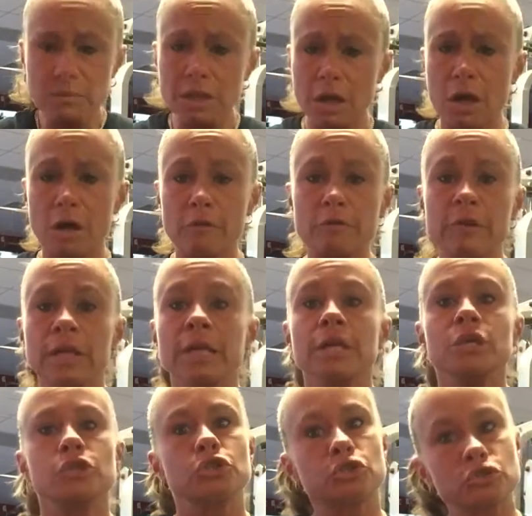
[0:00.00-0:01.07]
of
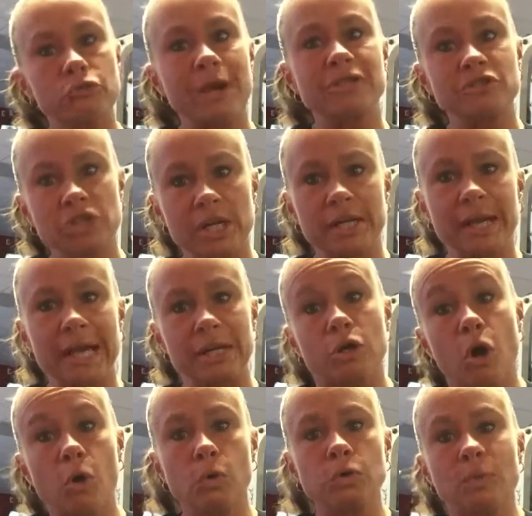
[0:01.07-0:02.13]
stretching a
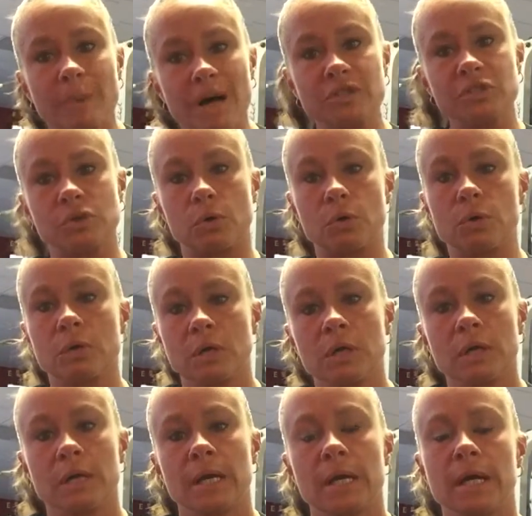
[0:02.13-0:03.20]
cold muscle
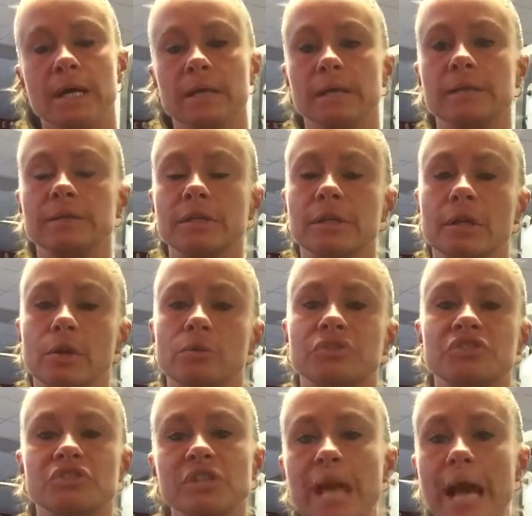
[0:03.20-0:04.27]
and it
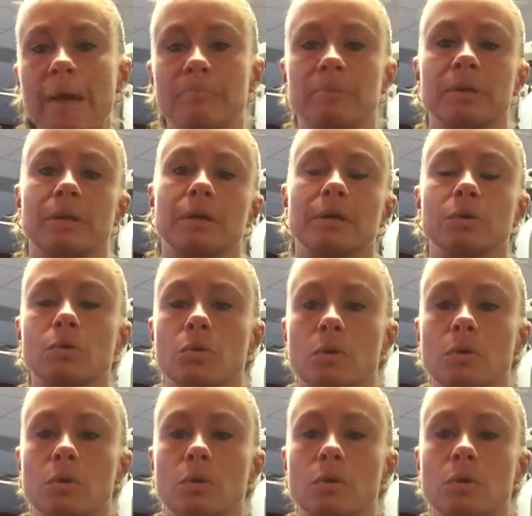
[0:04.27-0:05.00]
snapping,